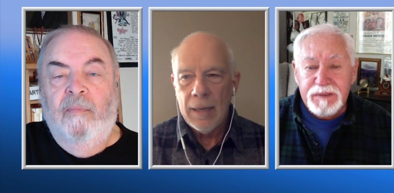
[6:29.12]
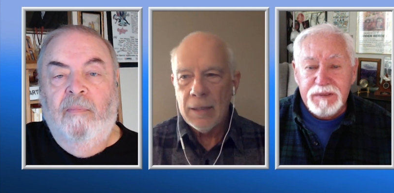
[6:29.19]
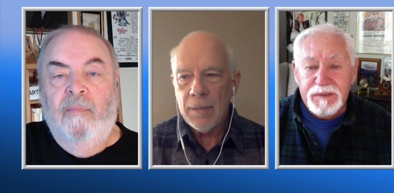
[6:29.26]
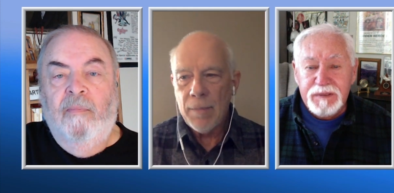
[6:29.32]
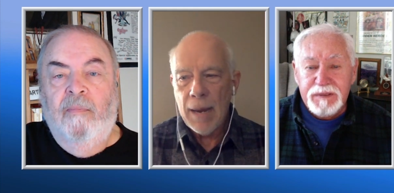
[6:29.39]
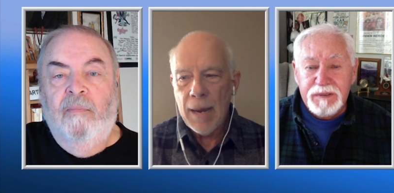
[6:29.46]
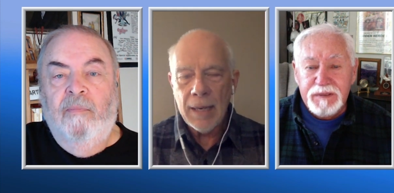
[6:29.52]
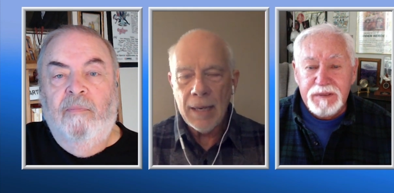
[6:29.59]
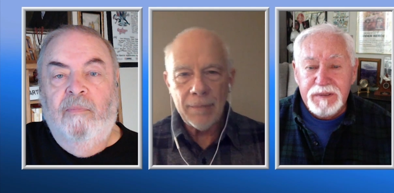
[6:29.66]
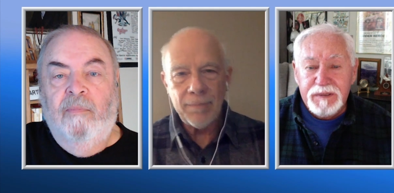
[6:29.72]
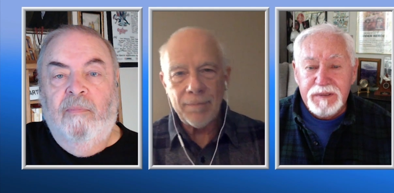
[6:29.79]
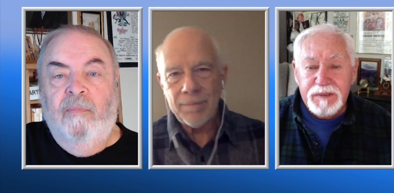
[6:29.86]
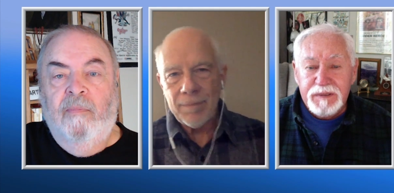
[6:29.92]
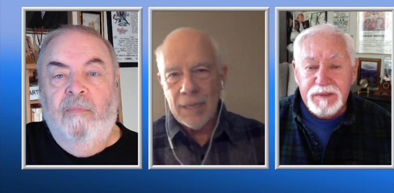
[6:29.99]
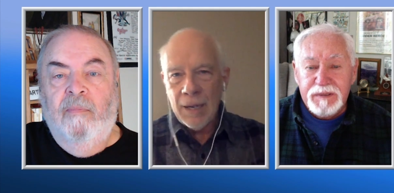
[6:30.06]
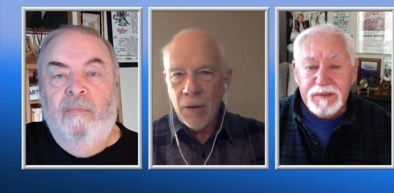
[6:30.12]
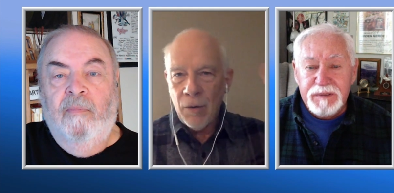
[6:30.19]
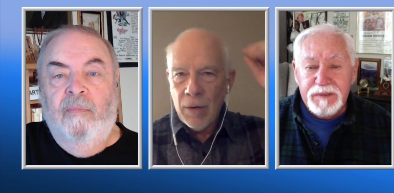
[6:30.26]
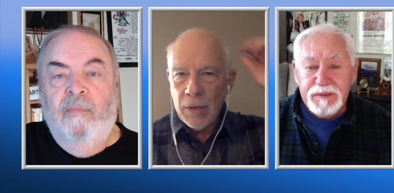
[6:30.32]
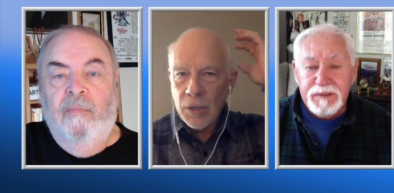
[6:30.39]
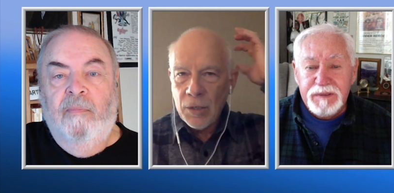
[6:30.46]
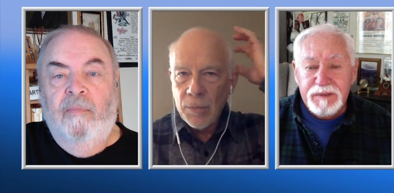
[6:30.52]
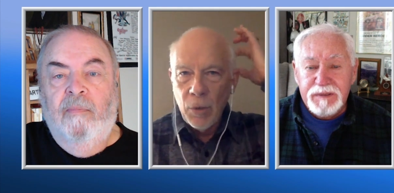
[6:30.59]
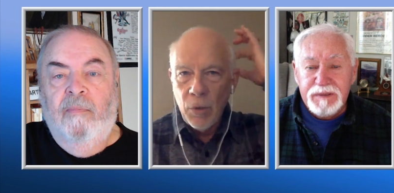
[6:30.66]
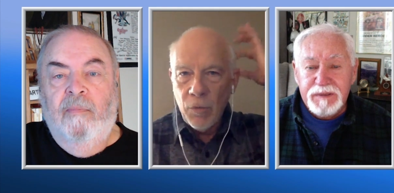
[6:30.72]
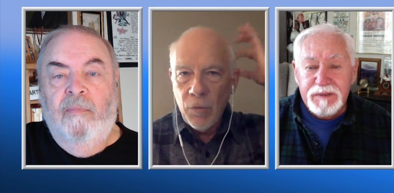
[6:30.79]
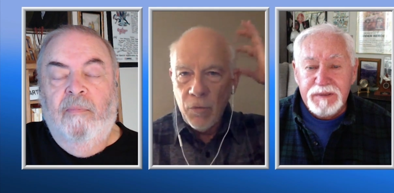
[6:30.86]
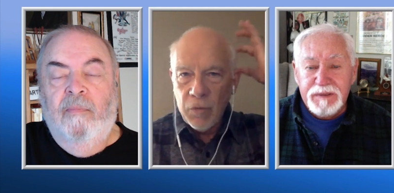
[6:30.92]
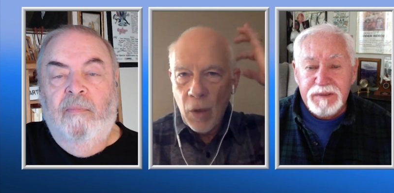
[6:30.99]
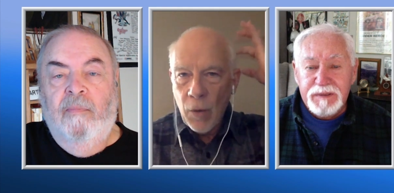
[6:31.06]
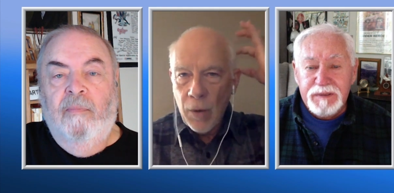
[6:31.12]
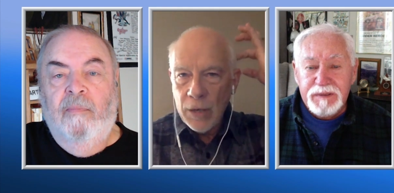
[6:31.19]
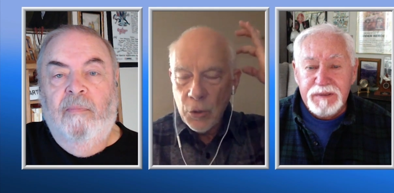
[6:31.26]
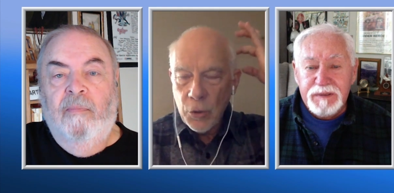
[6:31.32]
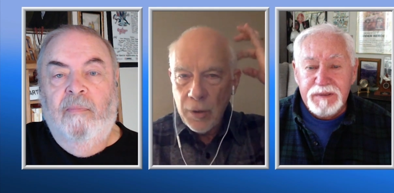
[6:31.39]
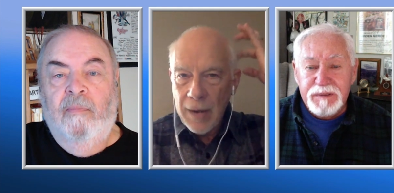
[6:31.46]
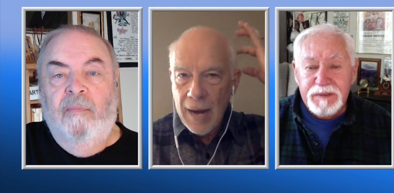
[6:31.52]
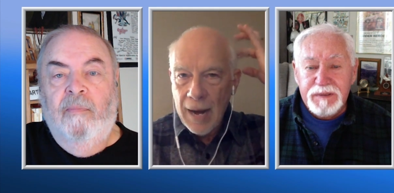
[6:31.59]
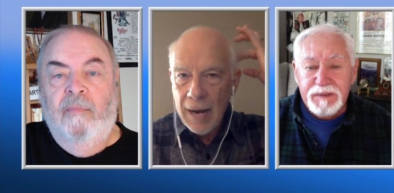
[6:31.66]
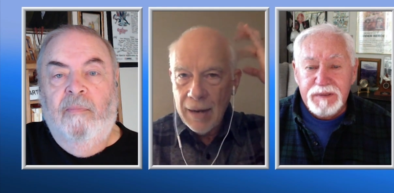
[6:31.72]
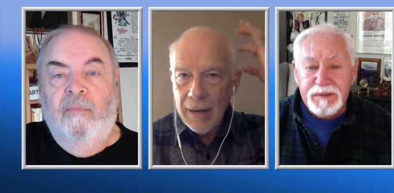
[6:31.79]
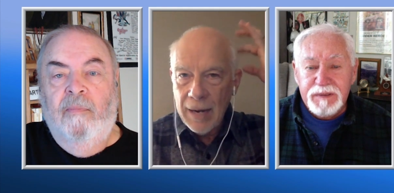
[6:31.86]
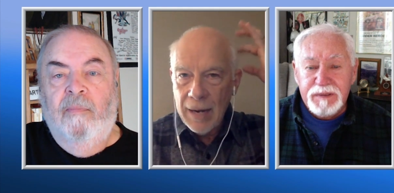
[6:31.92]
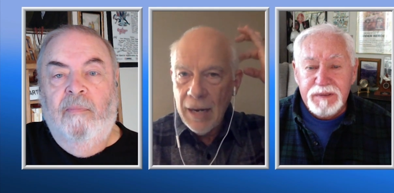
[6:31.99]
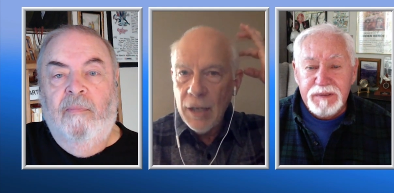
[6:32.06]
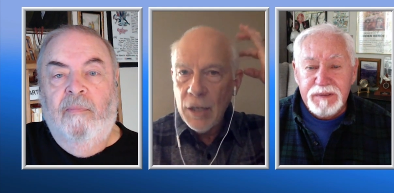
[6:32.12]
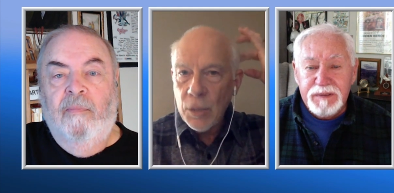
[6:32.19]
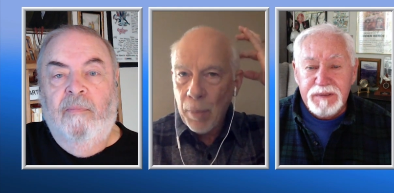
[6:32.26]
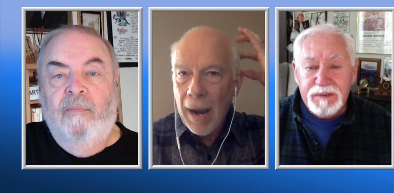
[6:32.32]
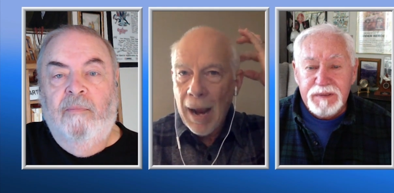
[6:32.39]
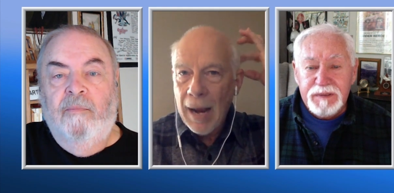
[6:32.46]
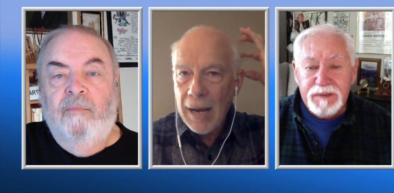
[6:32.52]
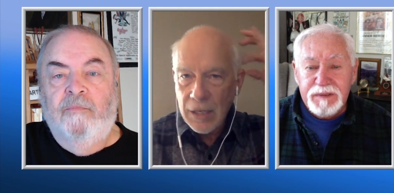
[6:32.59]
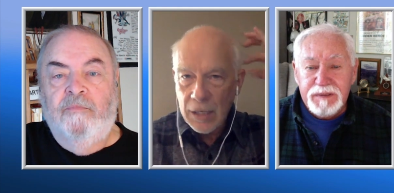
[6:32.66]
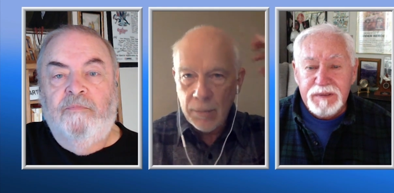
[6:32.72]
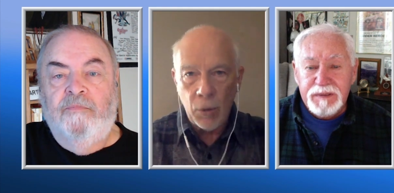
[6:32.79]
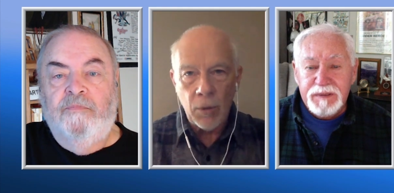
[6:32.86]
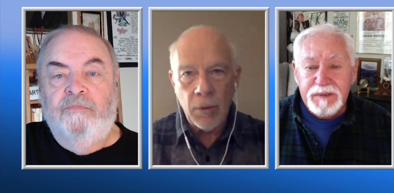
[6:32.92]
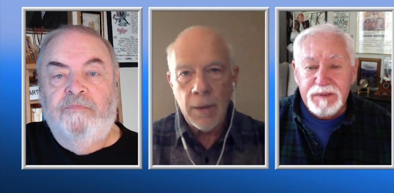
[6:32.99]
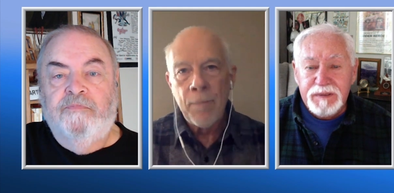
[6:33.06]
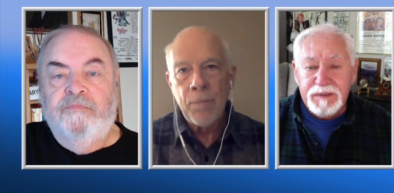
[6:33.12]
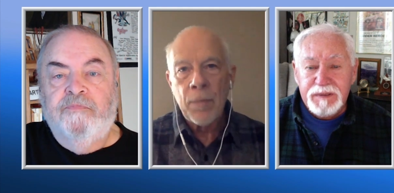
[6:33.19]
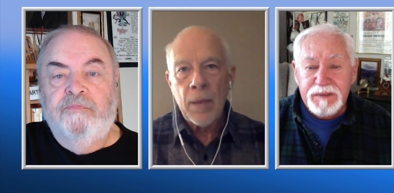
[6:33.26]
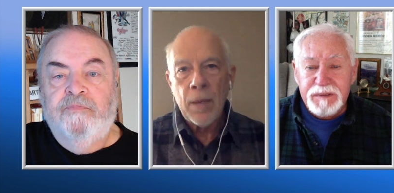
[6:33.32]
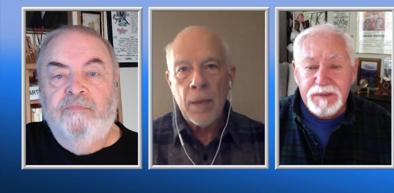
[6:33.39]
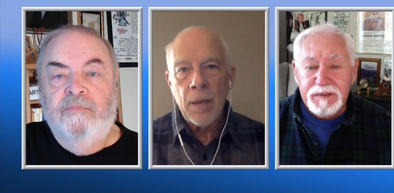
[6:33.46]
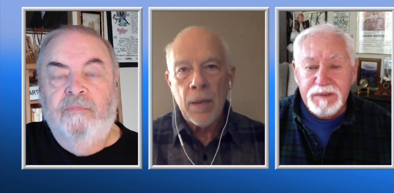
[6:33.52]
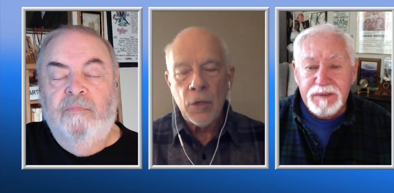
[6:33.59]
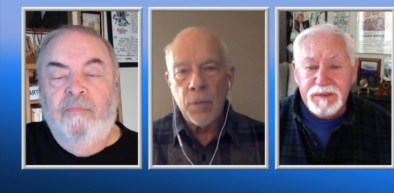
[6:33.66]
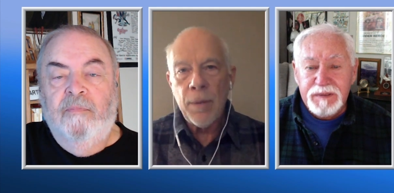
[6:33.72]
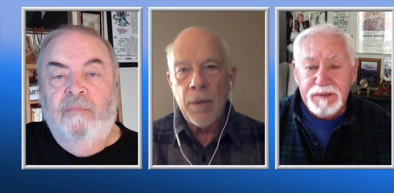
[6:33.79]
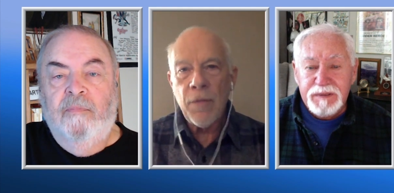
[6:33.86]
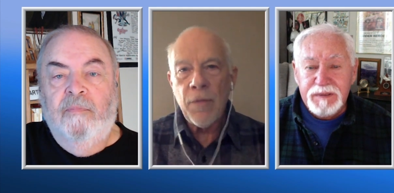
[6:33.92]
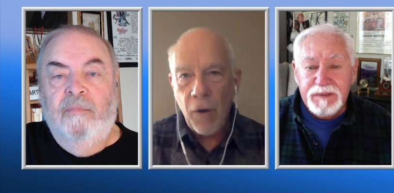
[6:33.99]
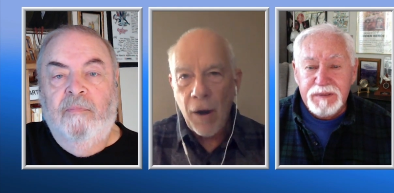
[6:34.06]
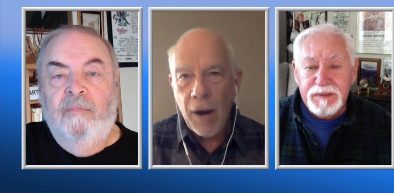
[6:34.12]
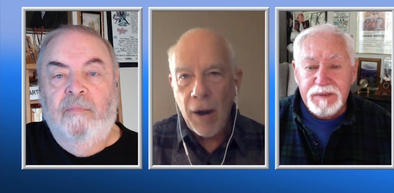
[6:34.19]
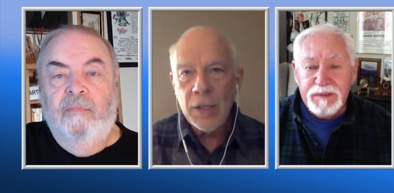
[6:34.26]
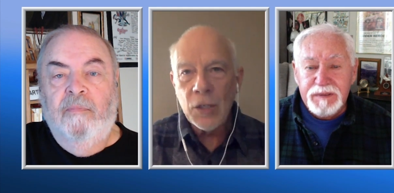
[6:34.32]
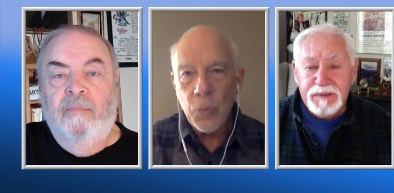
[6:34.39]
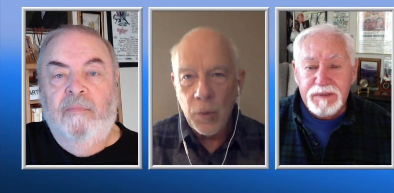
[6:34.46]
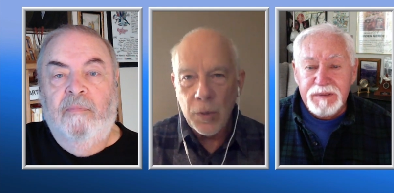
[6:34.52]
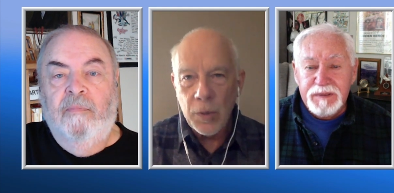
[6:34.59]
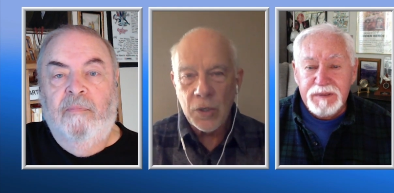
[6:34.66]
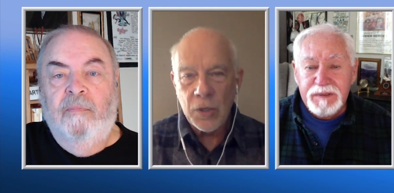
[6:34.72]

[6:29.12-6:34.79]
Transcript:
Speaker 1: to make it you know, as smooth flowing as you can. It is possible to be friends with